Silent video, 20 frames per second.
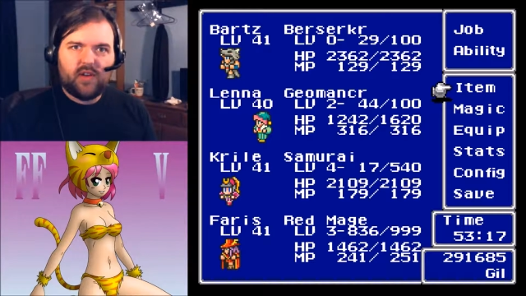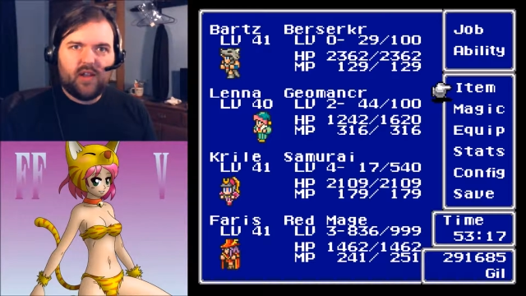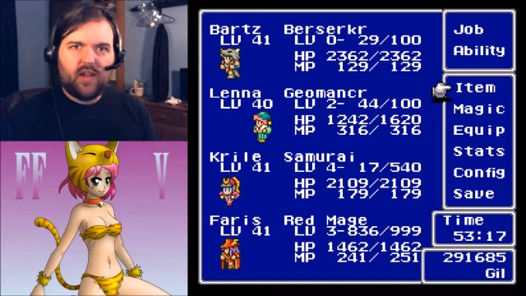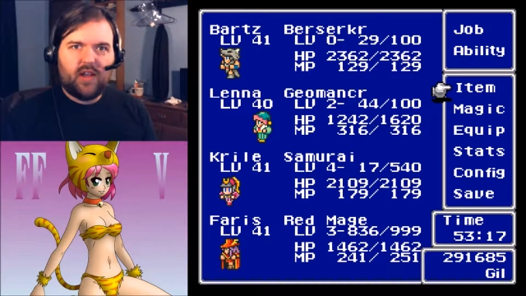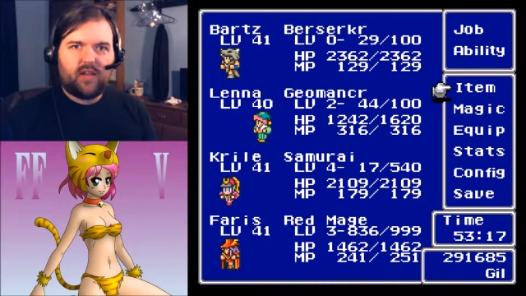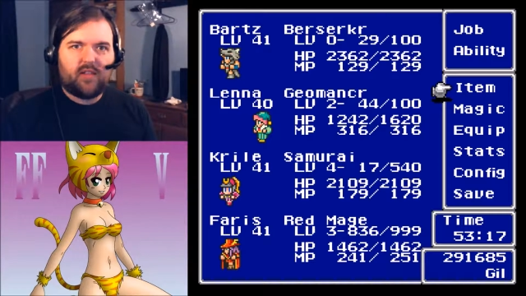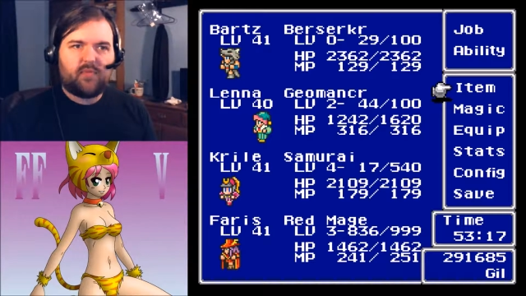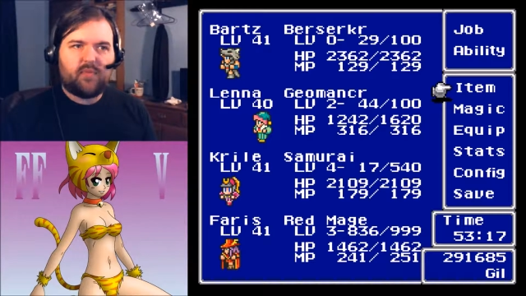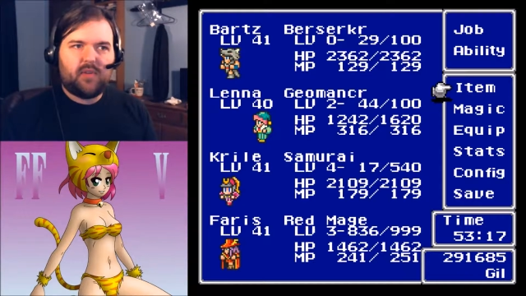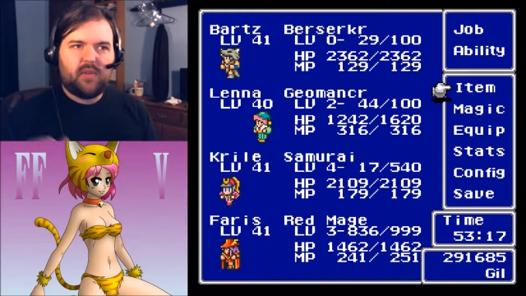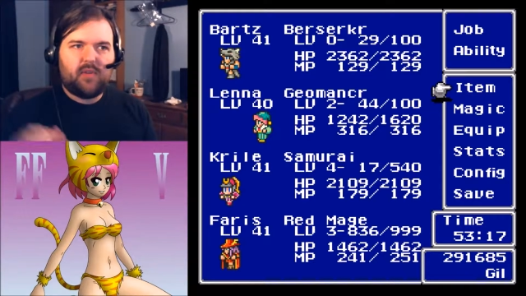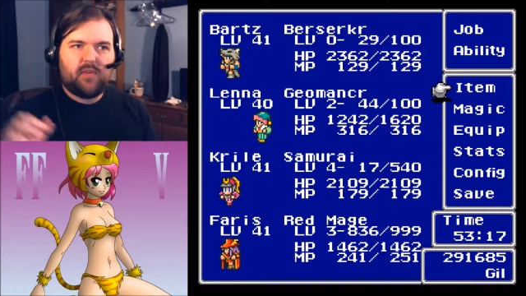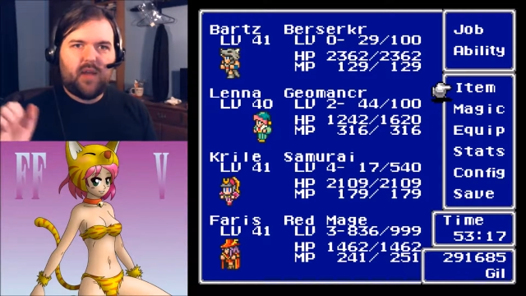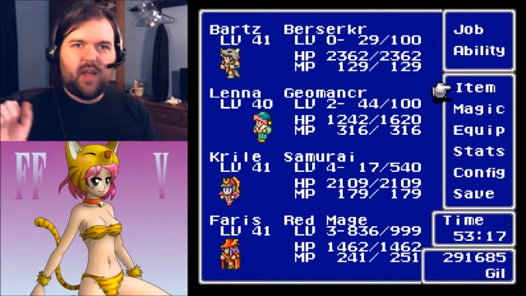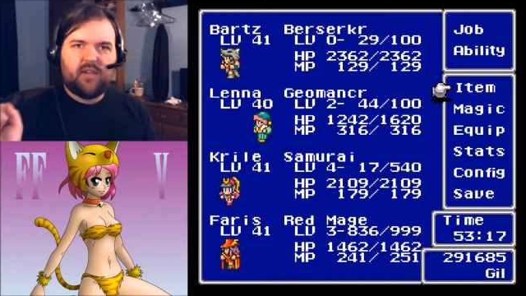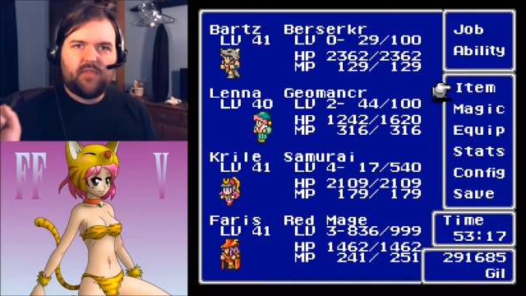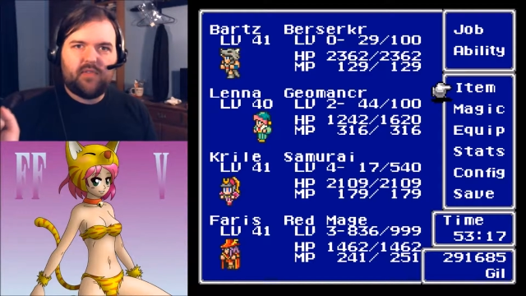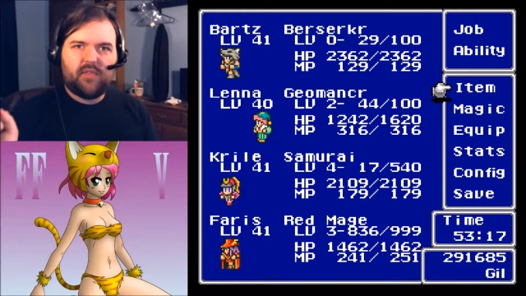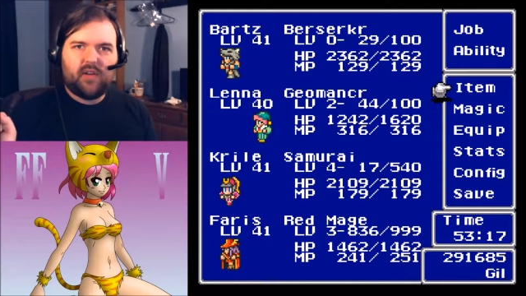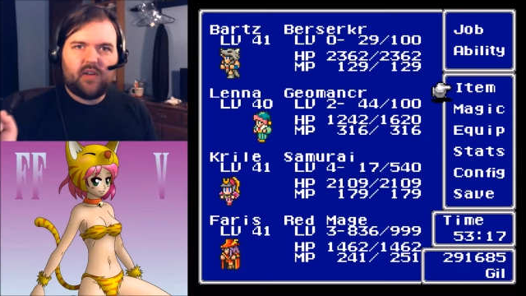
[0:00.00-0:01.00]
Dance when you
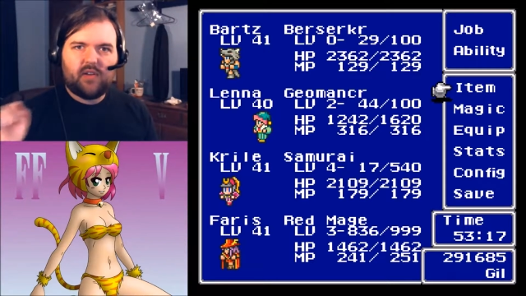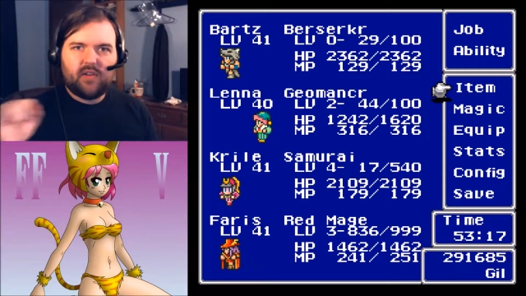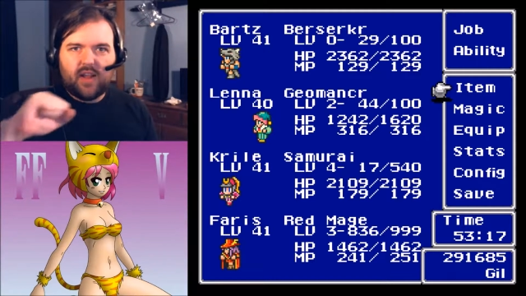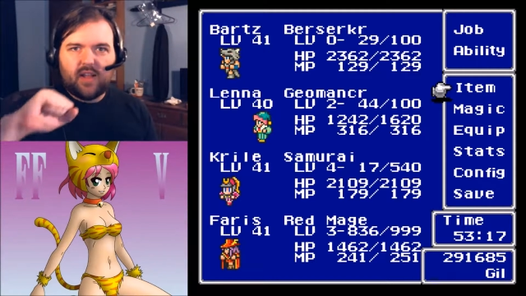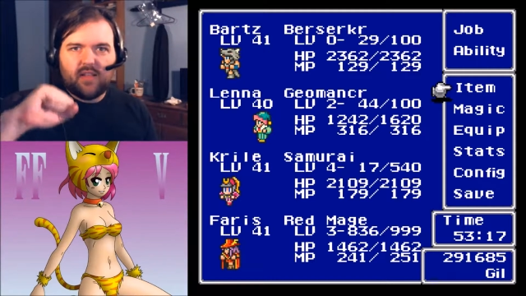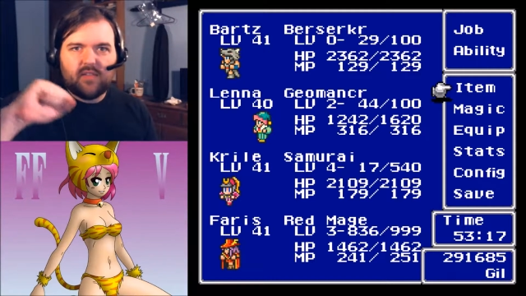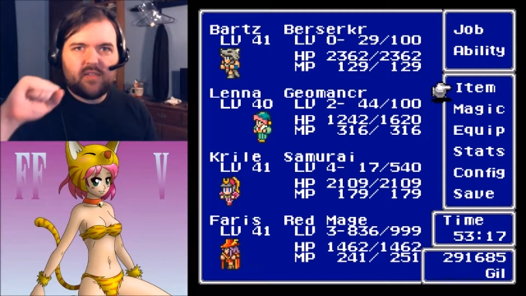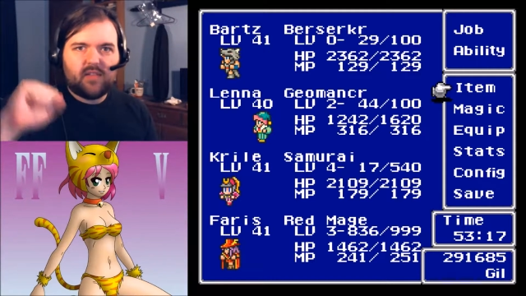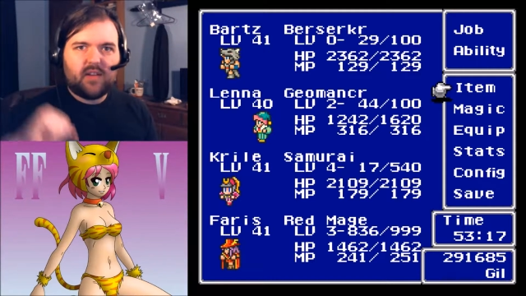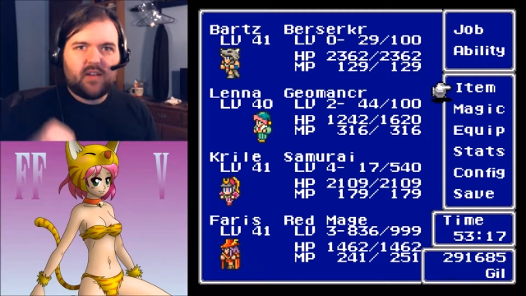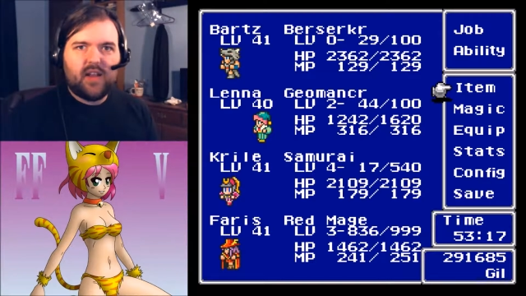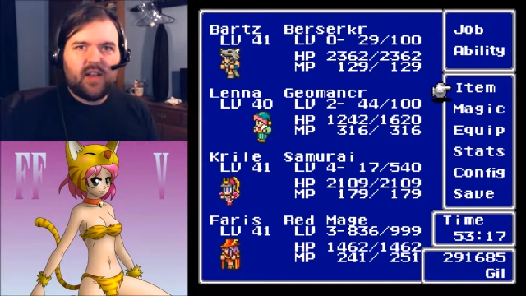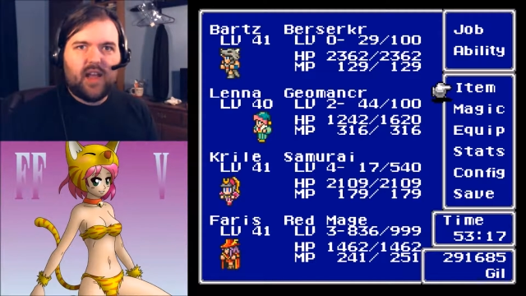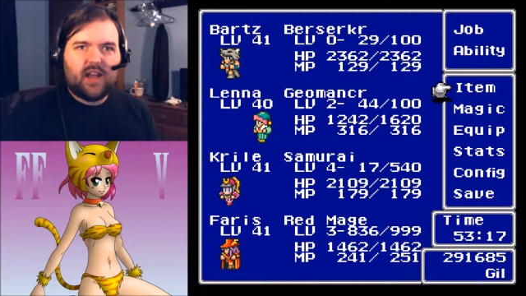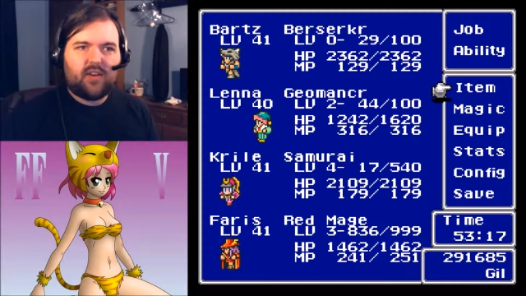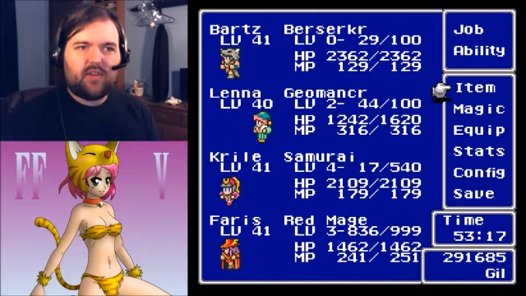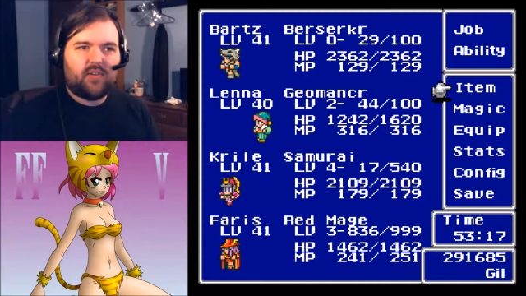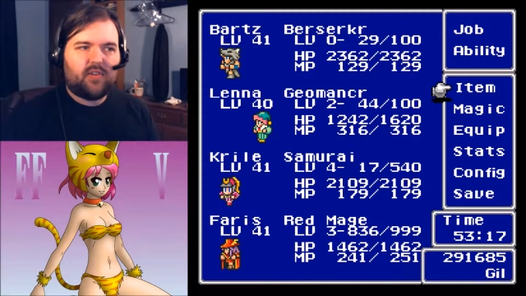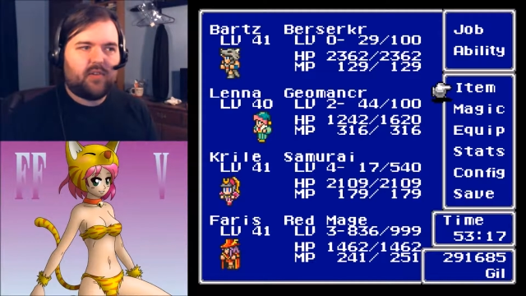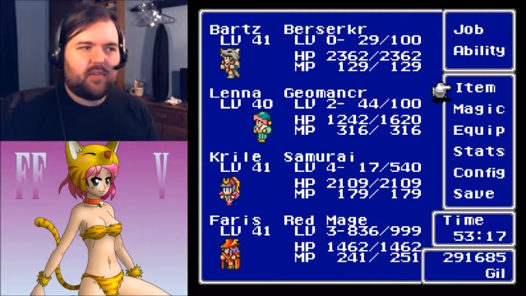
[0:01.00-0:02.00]
have the Dancing Dagger,